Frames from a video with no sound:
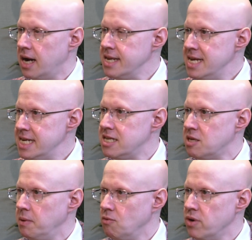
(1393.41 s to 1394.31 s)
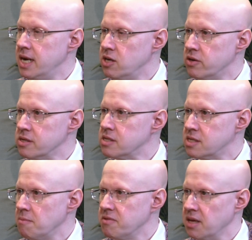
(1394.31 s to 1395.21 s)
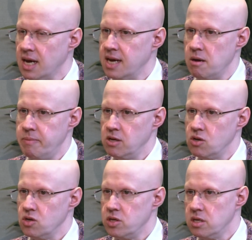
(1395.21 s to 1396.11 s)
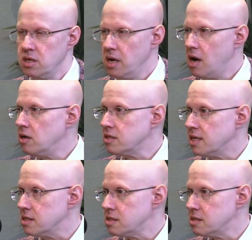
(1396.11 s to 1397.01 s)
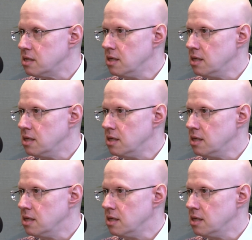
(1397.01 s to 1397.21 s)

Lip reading: I needed to be really good at something had I been a good artist.